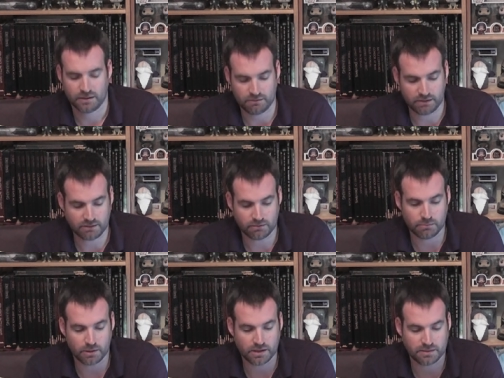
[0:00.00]
The red
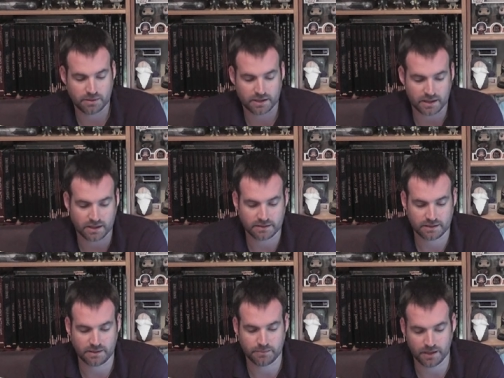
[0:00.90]
reminds me of the colour
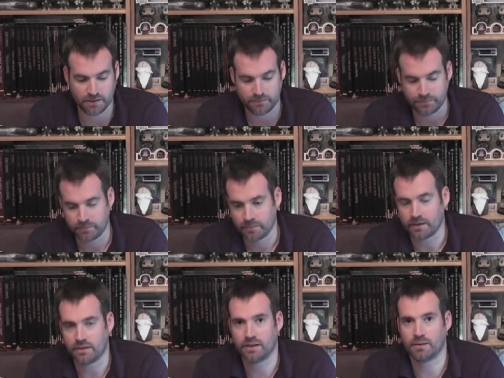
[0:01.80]
scheme. Um,
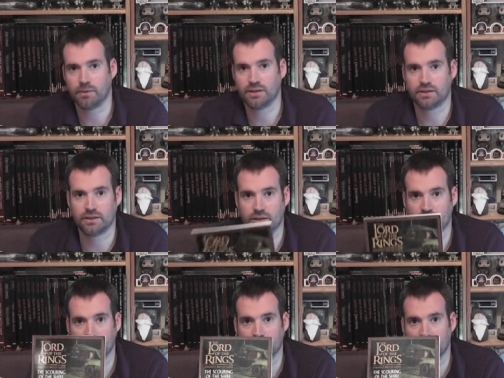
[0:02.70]
I think I mentioned
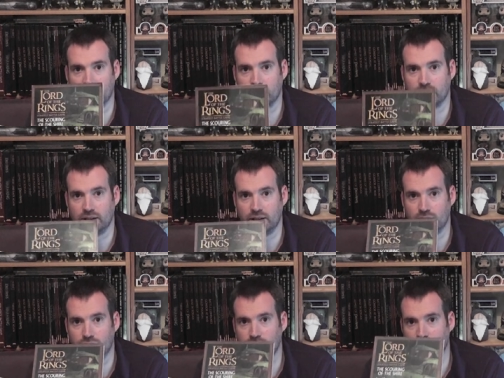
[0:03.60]
that I was going on the
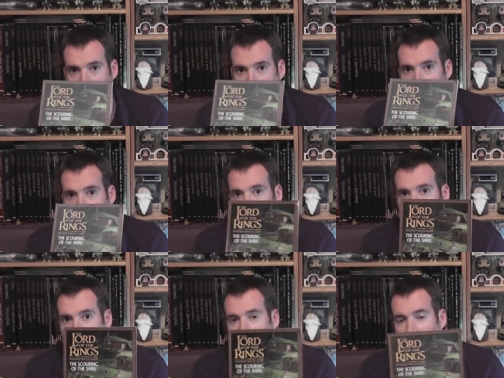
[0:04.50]
original
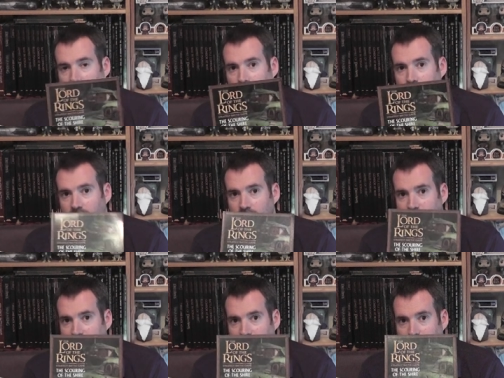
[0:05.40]
um, colour
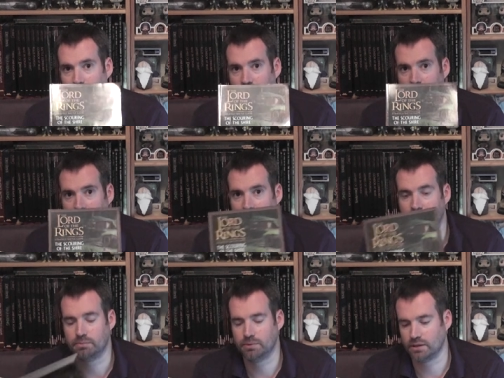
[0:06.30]
scheme in, in
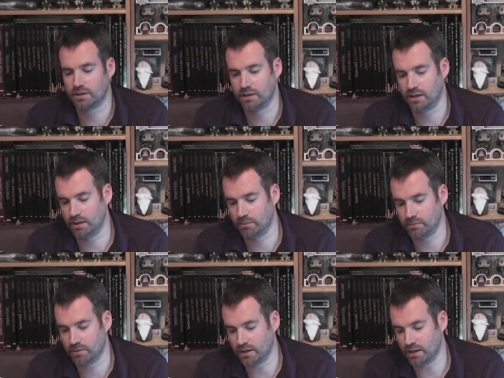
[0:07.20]
this book.
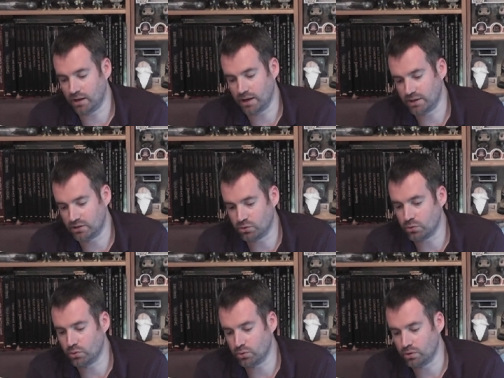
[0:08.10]
Um, I, I,
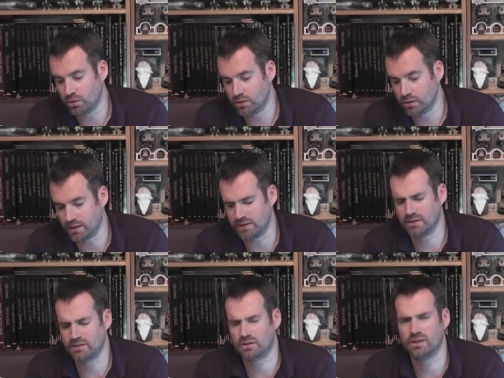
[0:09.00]
adore, I, uh,
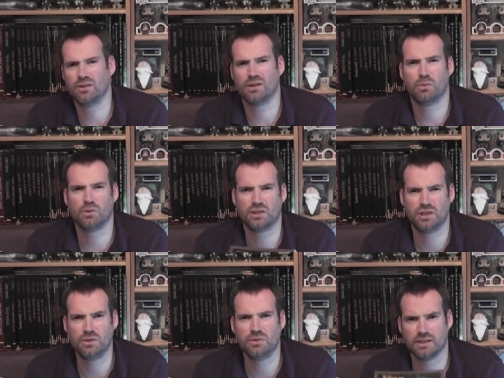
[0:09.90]
sorry, not, I
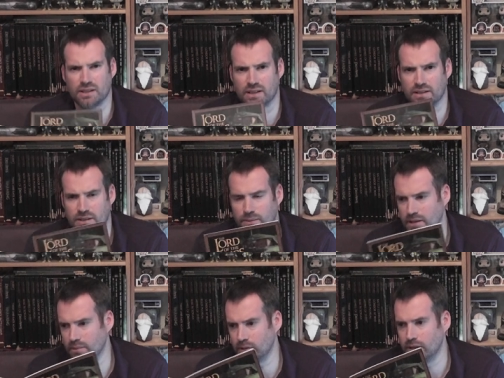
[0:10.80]
wasn't using the colour scheme in
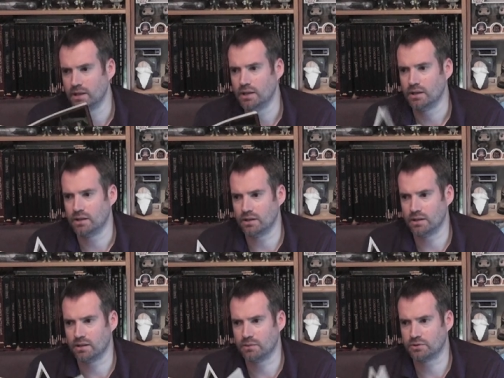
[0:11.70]
here, but
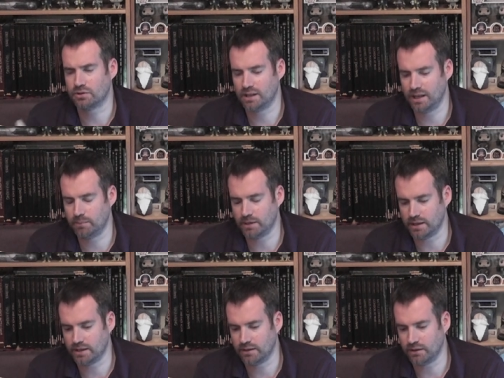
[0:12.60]
I, I was trying to
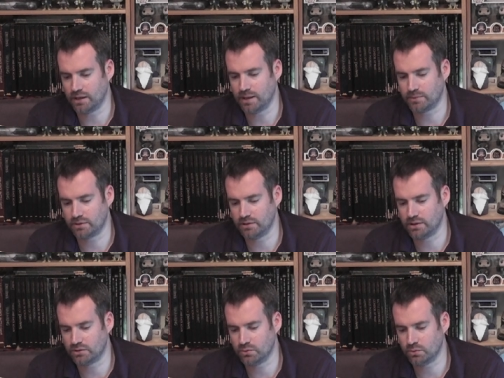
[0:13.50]
emulate it. I
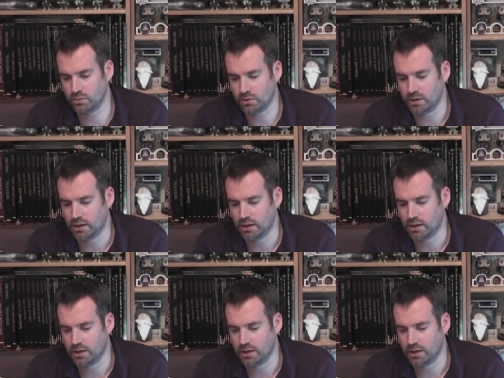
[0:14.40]
absolutely adore